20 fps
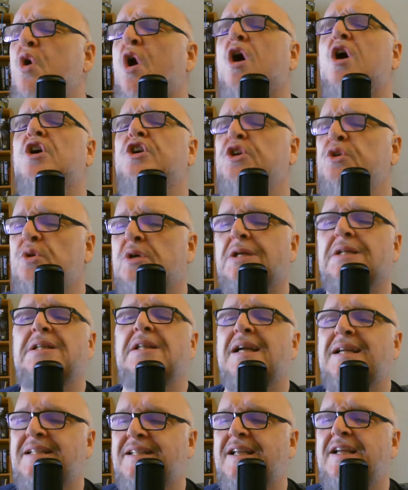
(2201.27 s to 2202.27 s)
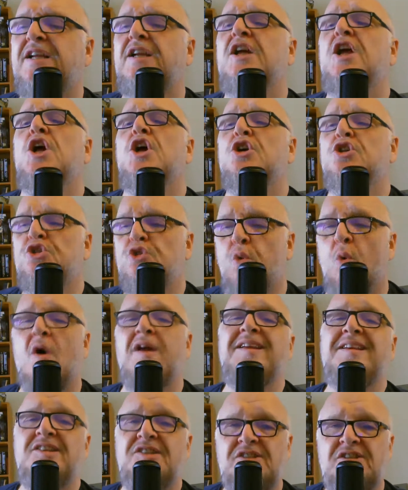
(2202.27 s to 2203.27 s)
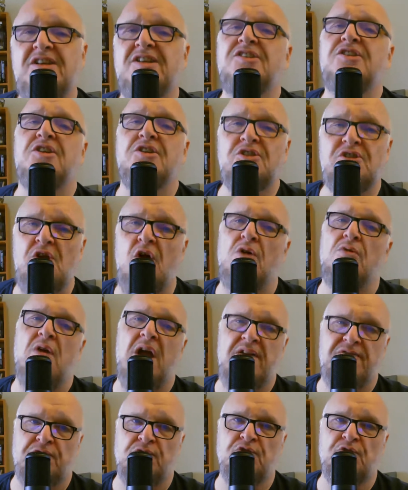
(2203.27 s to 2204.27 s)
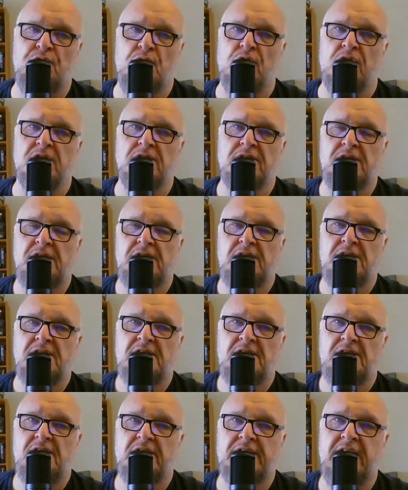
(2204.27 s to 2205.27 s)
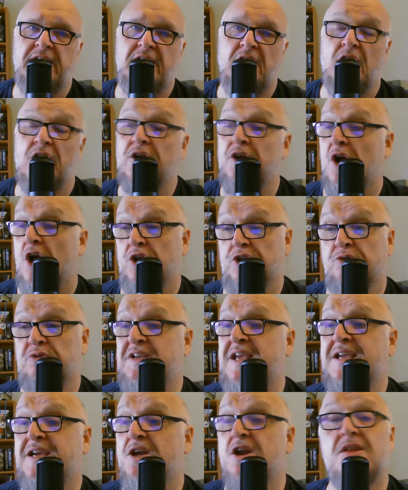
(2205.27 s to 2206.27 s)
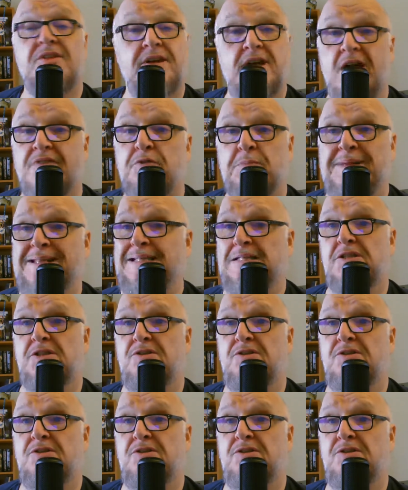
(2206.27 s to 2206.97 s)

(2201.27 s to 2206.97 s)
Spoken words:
are you collecting 26 assault rifles for? Okay, are you taking on the government?